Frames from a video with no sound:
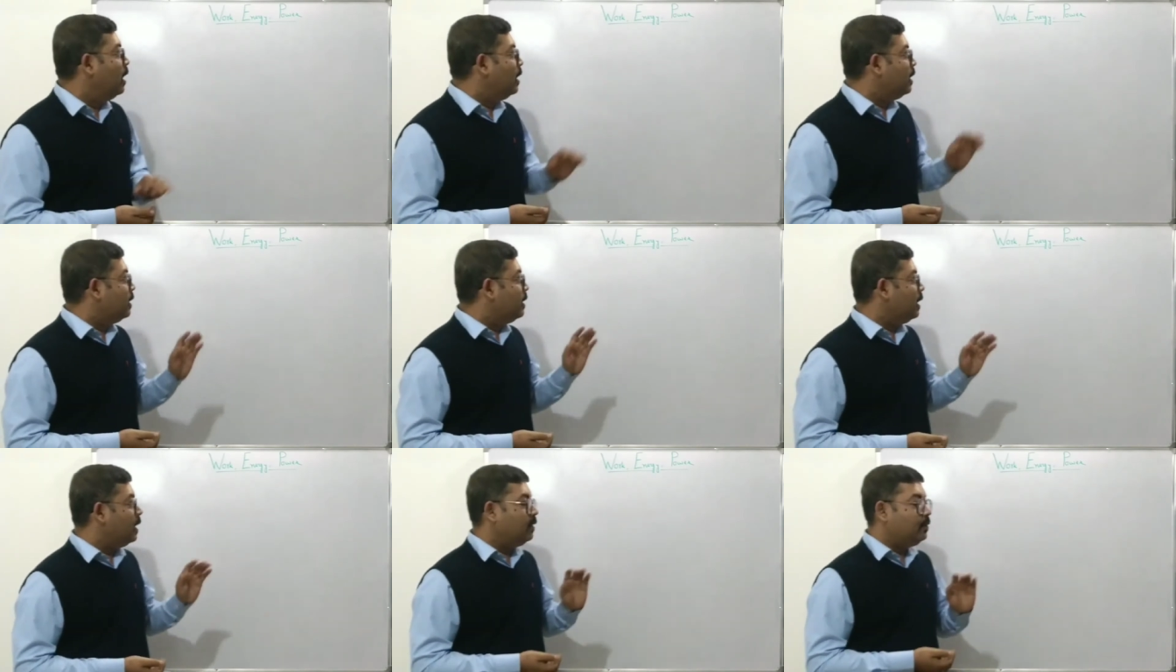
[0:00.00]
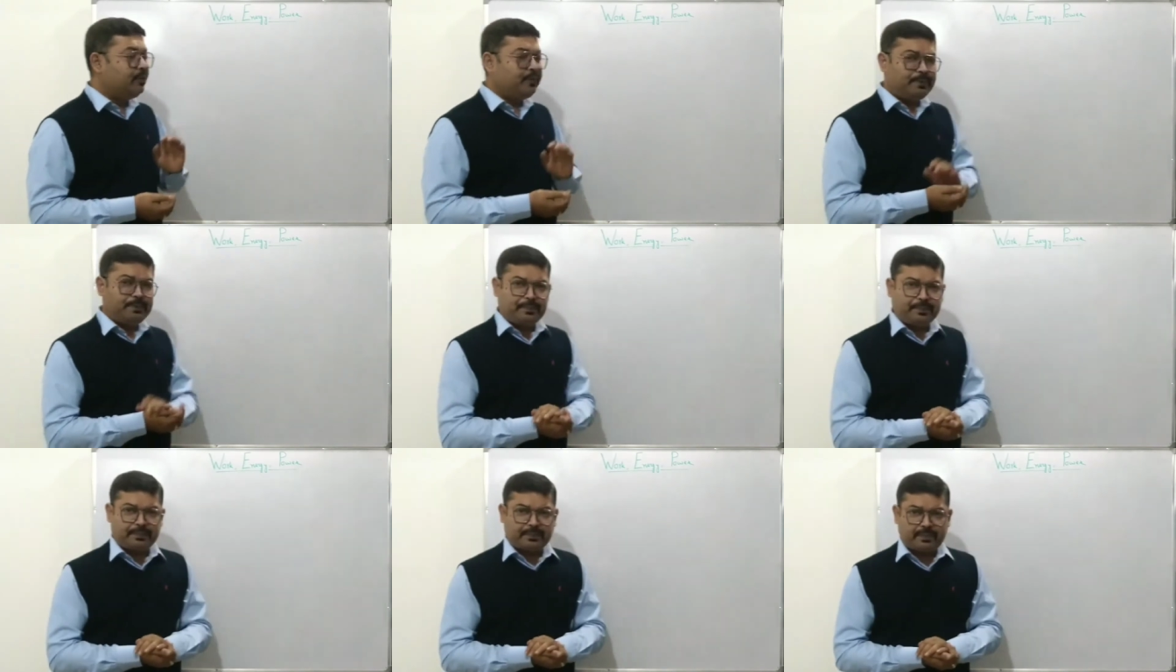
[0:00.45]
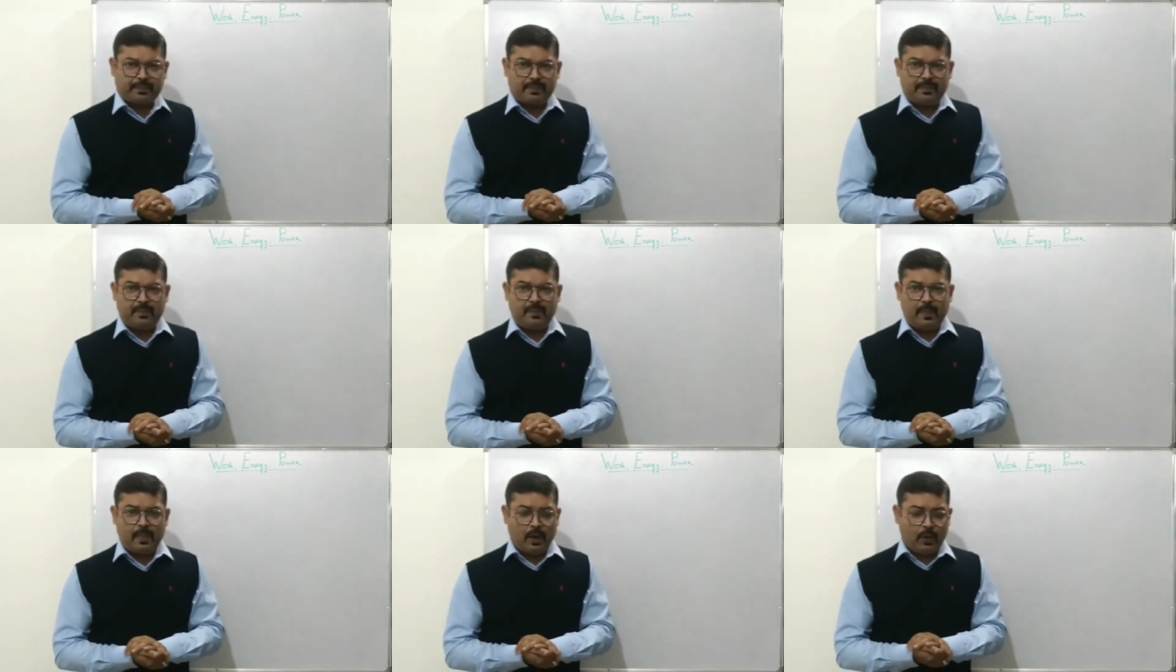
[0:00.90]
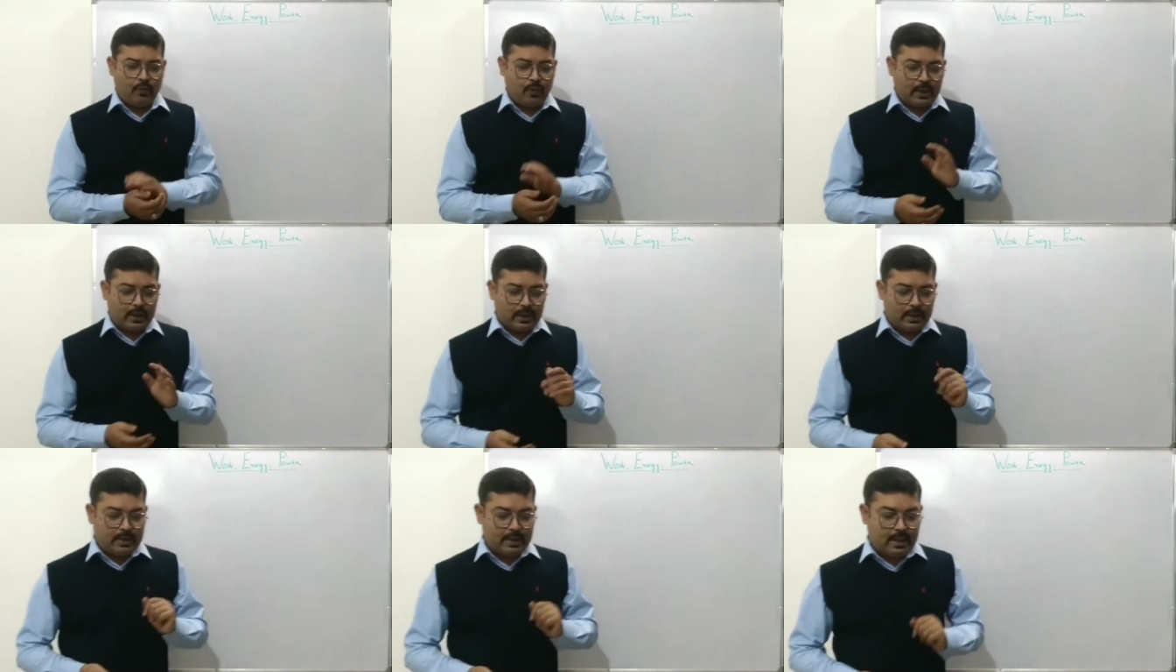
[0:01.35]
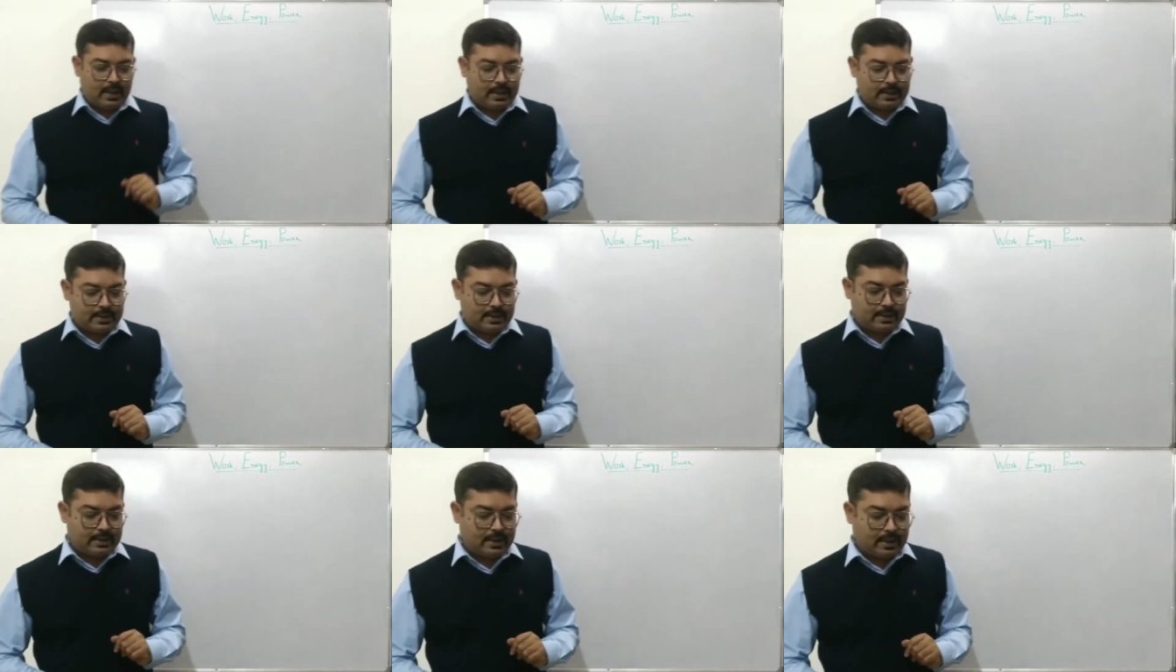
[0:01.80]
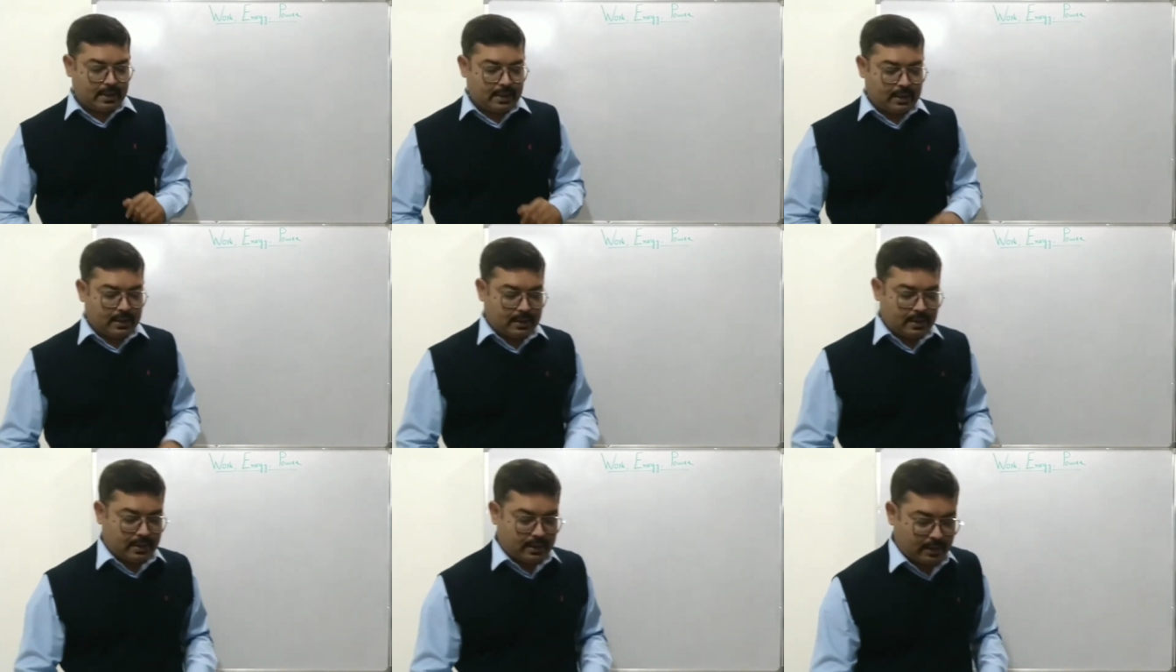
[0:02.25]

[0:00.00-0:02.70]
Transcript: Now, what it does is that